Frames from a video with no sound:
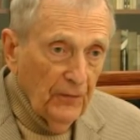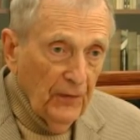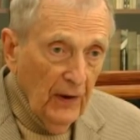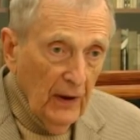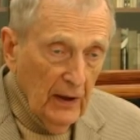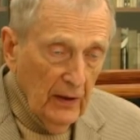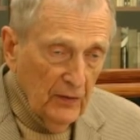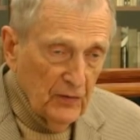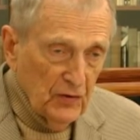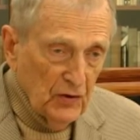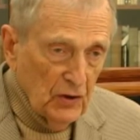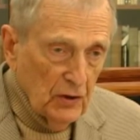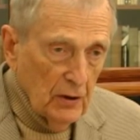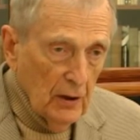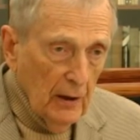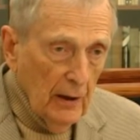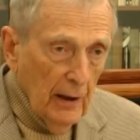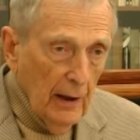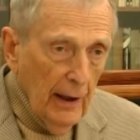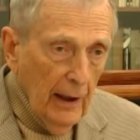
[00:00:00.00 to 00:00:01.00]
faiths
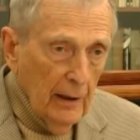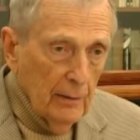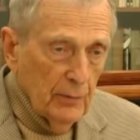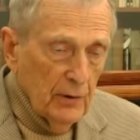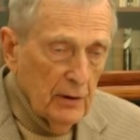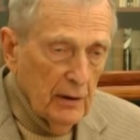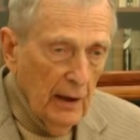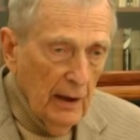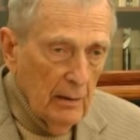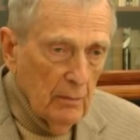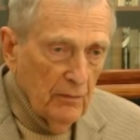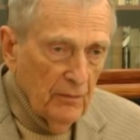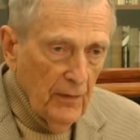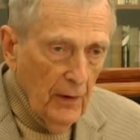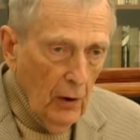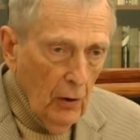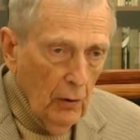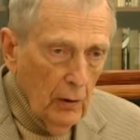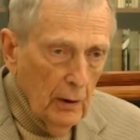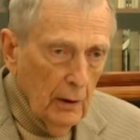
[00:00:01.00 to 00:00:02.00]
and became
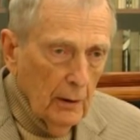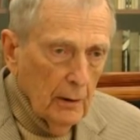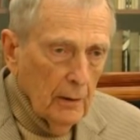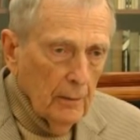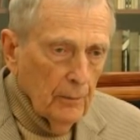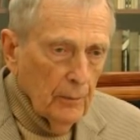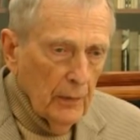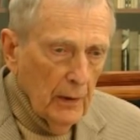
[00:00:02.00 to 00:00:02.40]
very